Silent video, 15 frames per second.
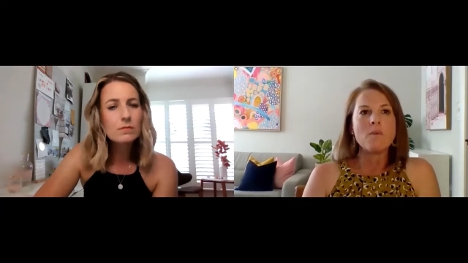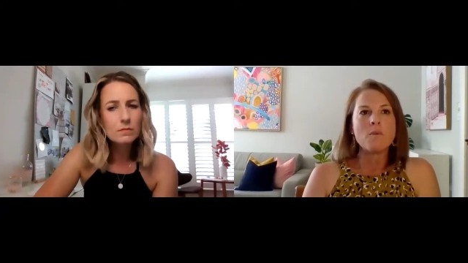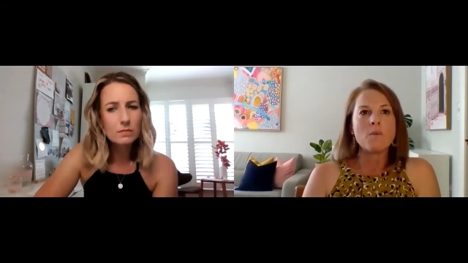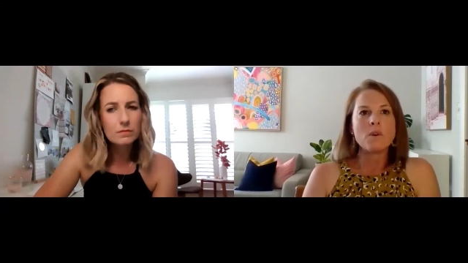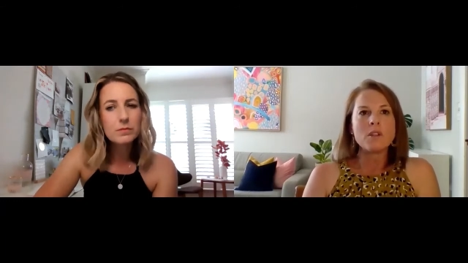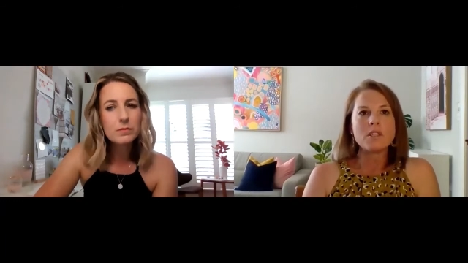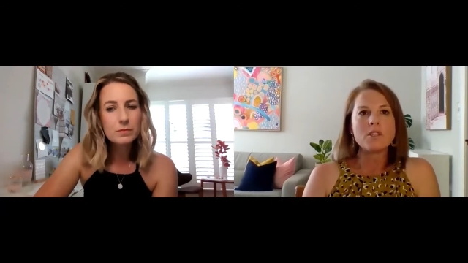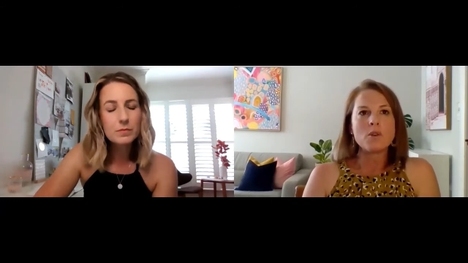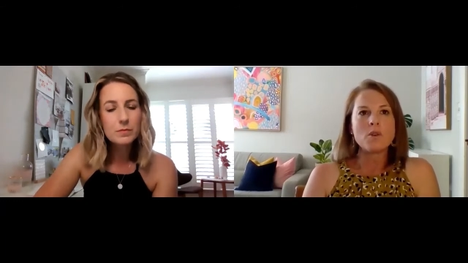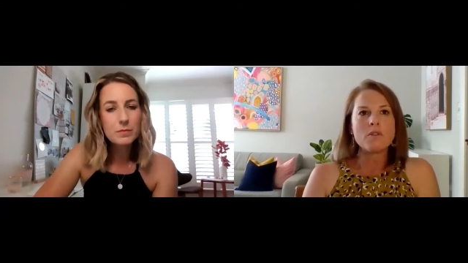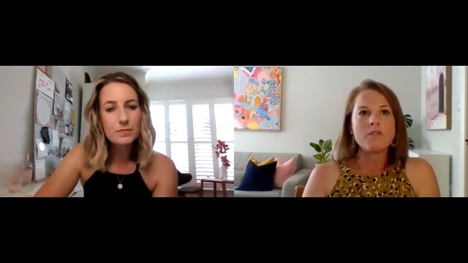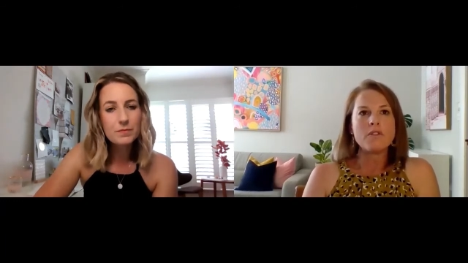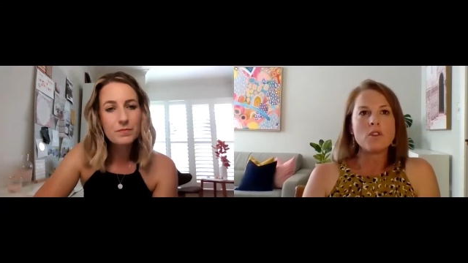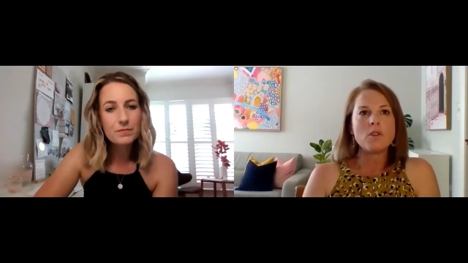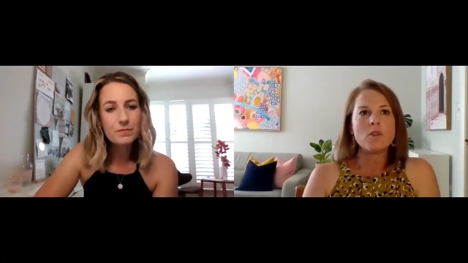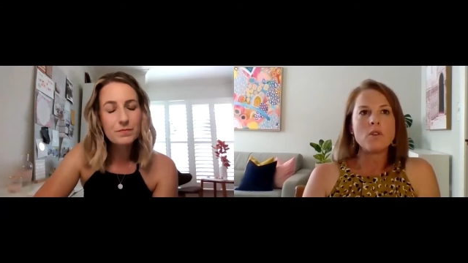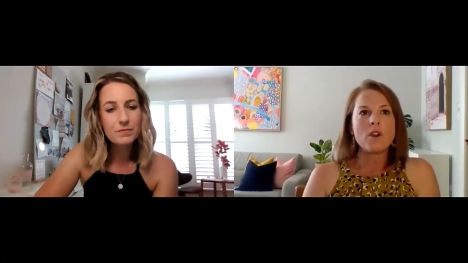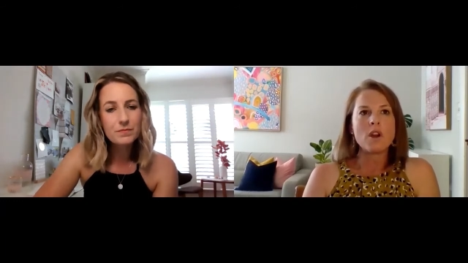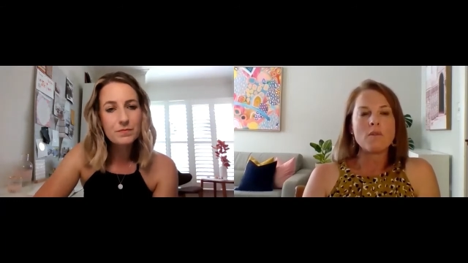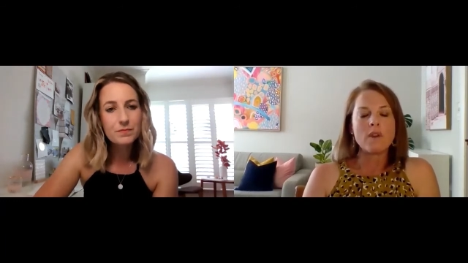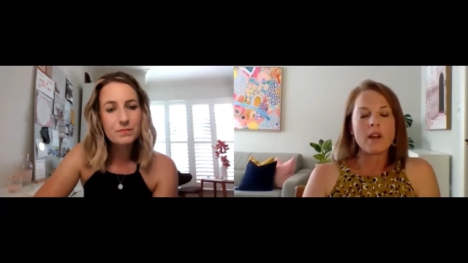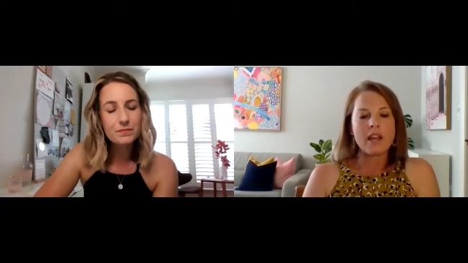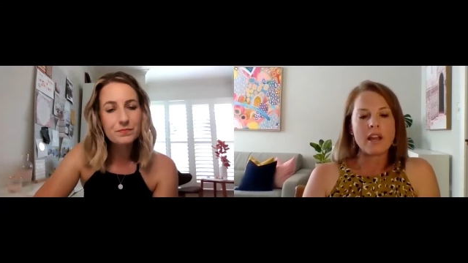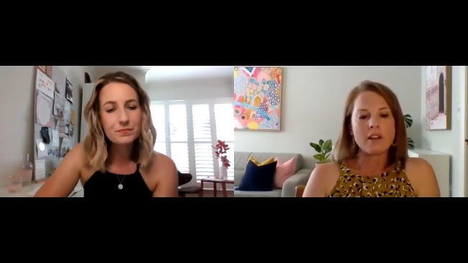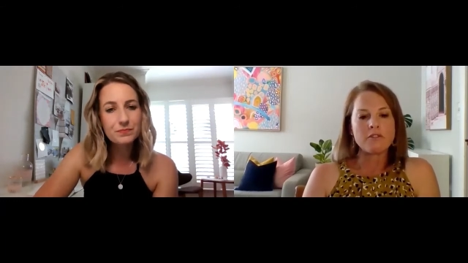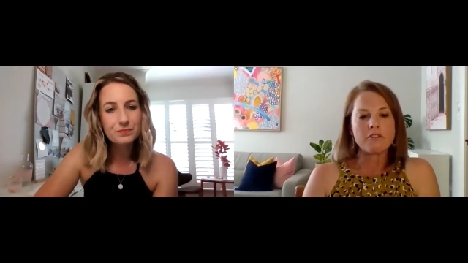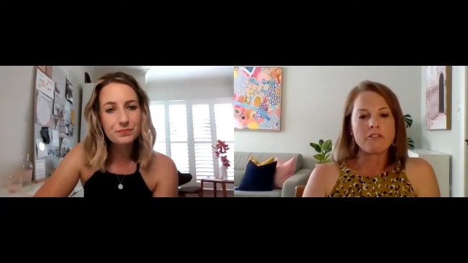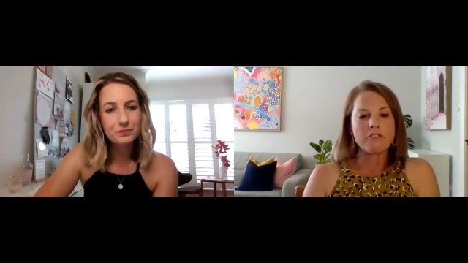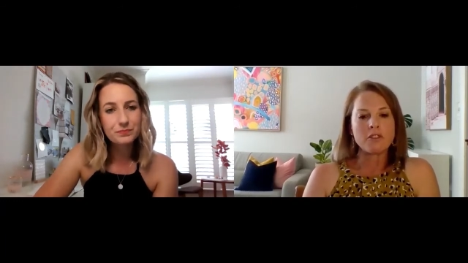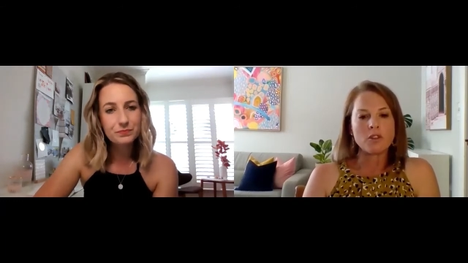Speaker 1: what's your view
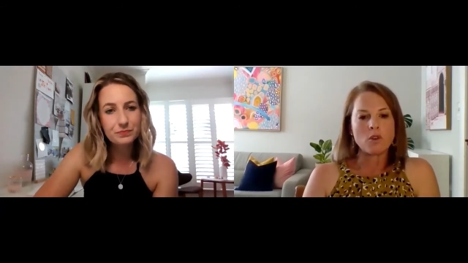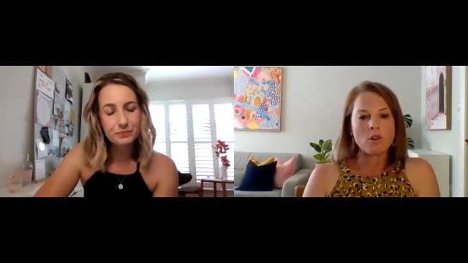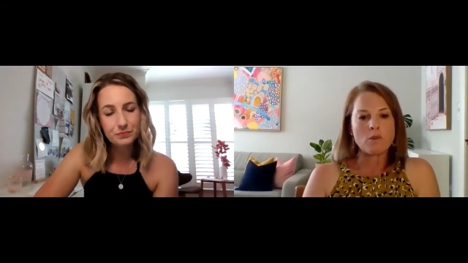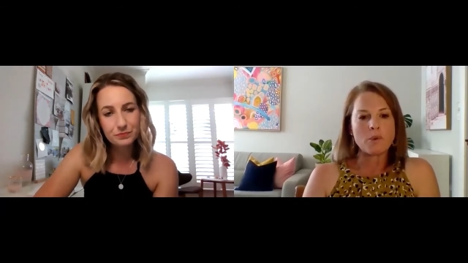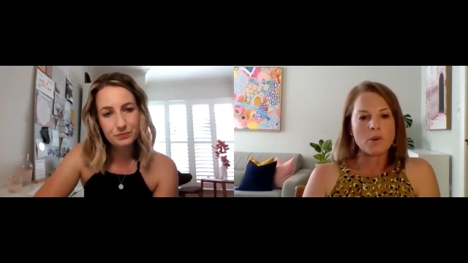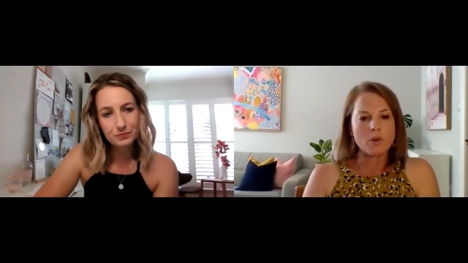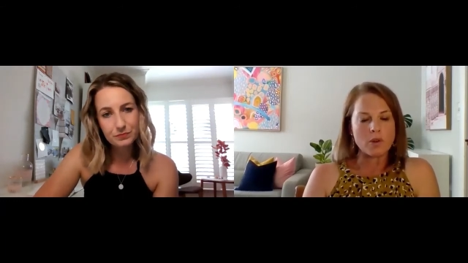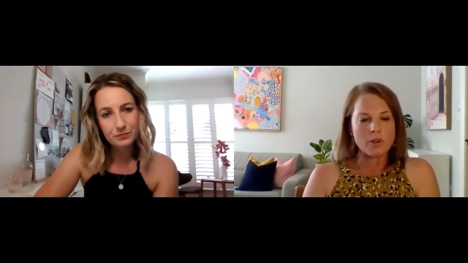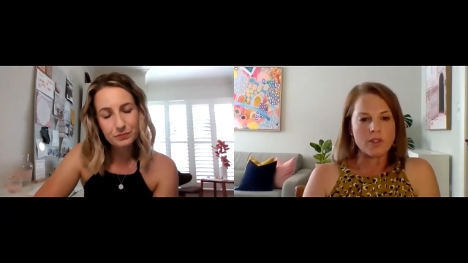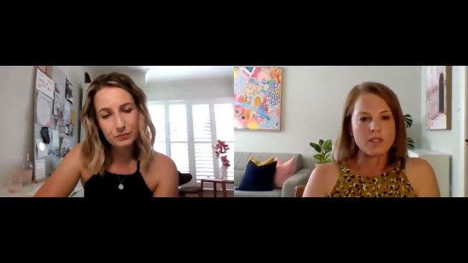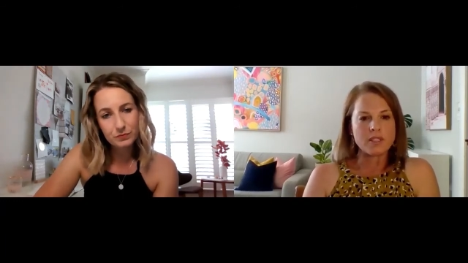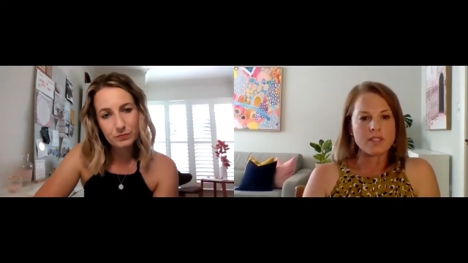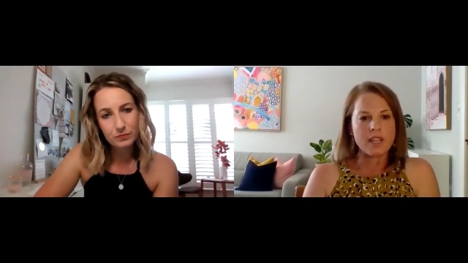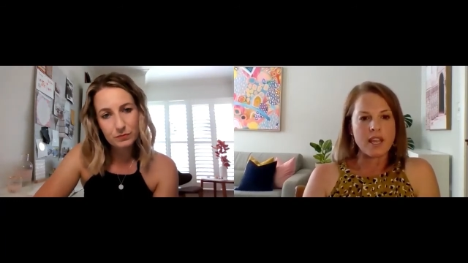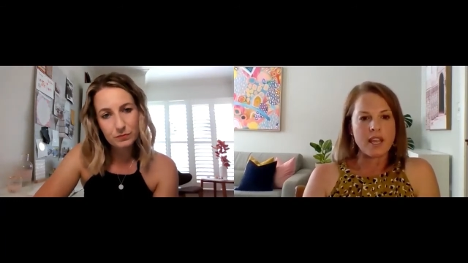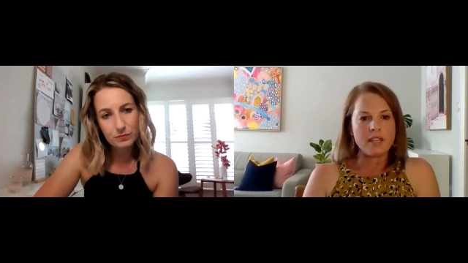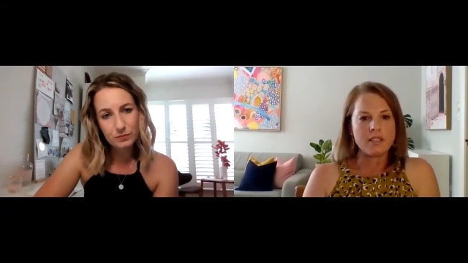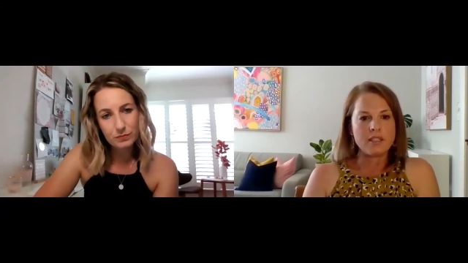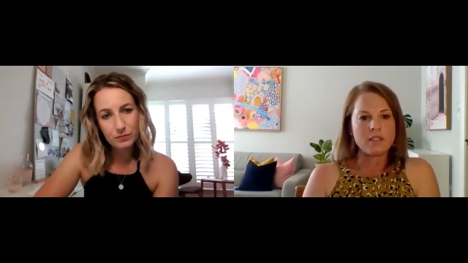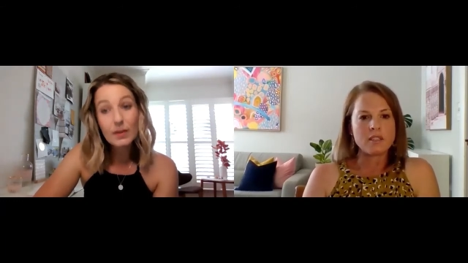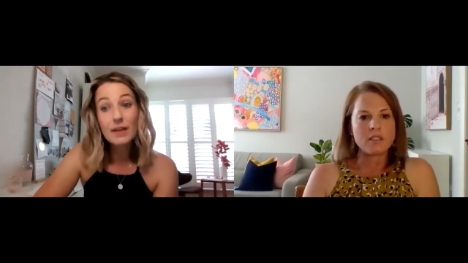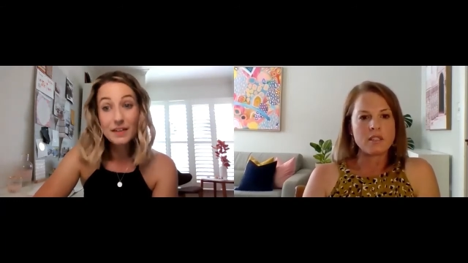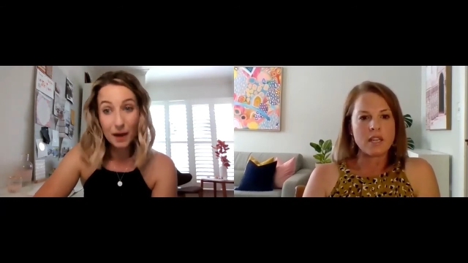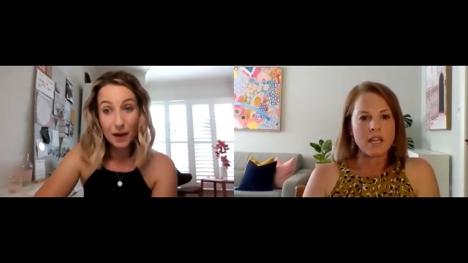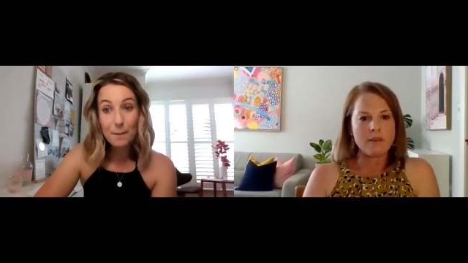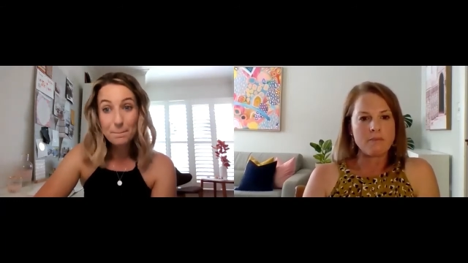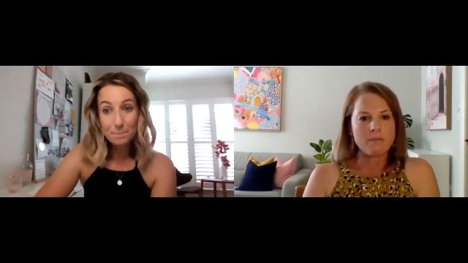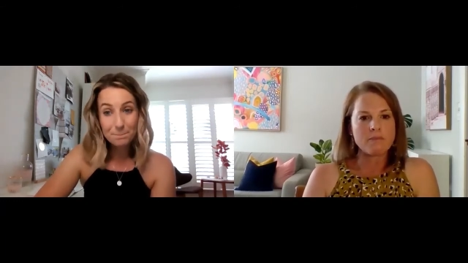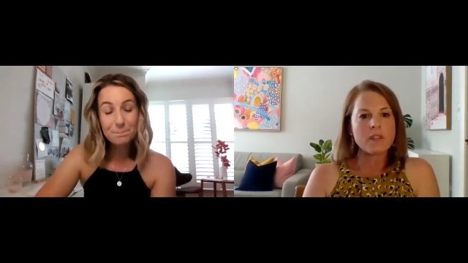around floorboards? And um,